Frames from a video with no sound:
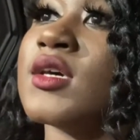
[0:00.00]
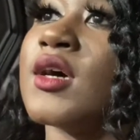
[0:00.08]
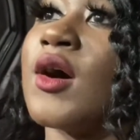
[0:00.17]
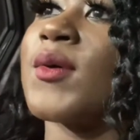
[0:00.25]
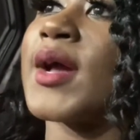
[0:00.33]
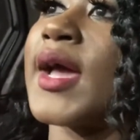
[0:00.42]

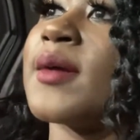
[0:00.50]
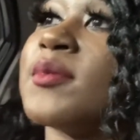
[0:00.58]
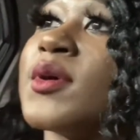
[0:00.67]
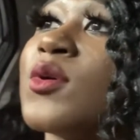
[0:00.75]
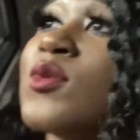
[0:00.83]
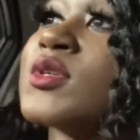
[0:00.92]
Okay,
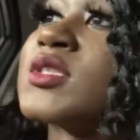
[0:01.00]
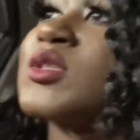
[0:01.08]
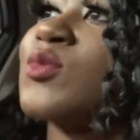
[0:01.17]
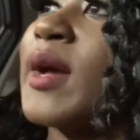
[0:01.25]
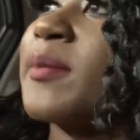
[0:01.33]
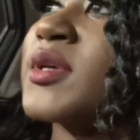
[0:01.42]
but who is this
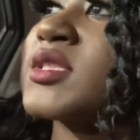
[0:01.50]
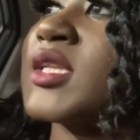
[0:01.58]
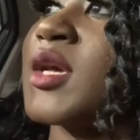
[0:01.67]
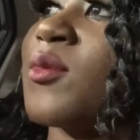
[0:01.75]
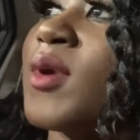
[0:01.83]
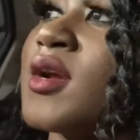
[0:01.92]
white person
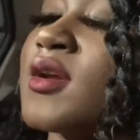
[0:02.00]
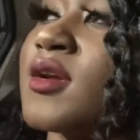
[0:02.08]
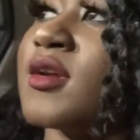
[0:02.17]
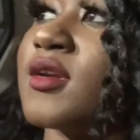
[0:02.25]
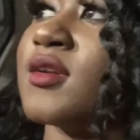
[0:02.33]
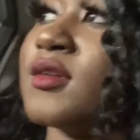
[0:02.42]
at work
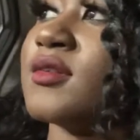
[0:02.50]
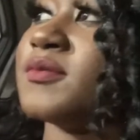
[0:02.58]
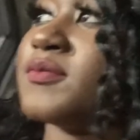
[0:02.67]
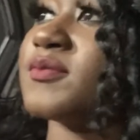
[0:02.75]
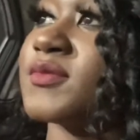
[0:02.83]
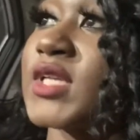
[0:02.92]
here
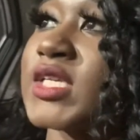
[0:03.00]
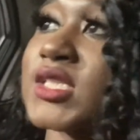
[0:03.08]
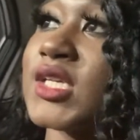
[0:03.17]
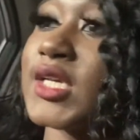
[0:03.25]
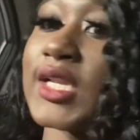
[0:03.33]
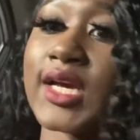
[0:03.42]
that's
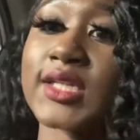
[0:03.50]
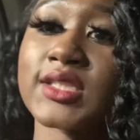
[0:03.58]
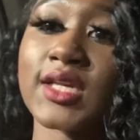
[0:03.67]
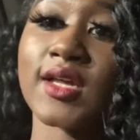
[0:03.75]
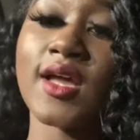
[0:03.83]
looking like that?